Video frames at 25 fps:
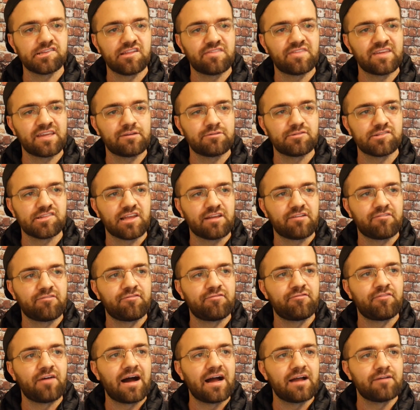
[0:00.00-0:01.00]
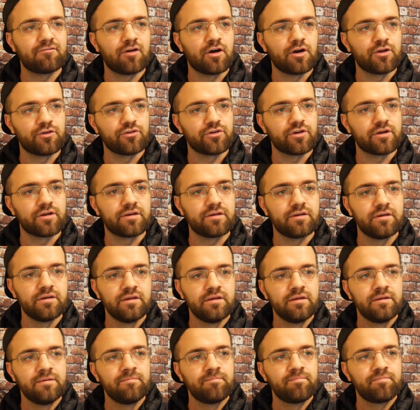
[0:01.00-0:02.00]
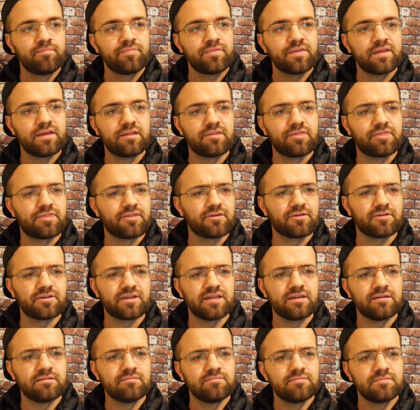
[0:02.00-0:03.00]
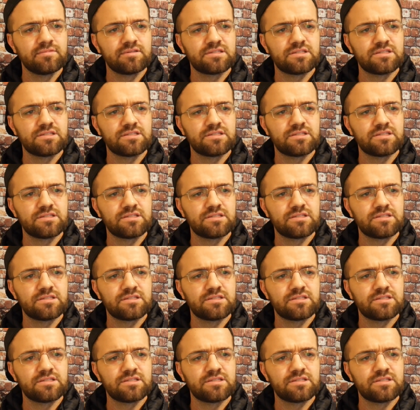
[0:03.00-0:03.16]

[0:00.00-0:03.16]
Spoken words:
I think it was like 530